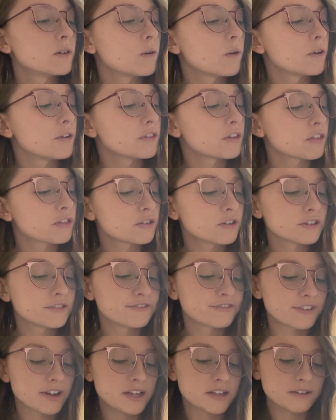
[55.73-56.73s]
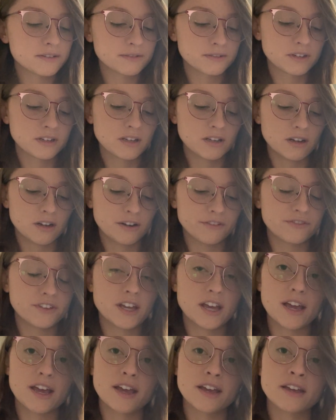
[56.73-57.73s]
on the third fret of
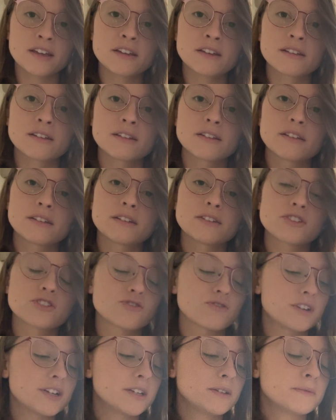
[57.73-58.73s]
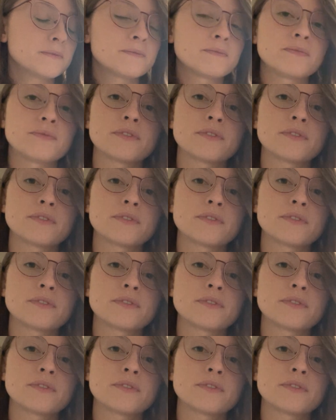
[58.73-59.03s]
the A string.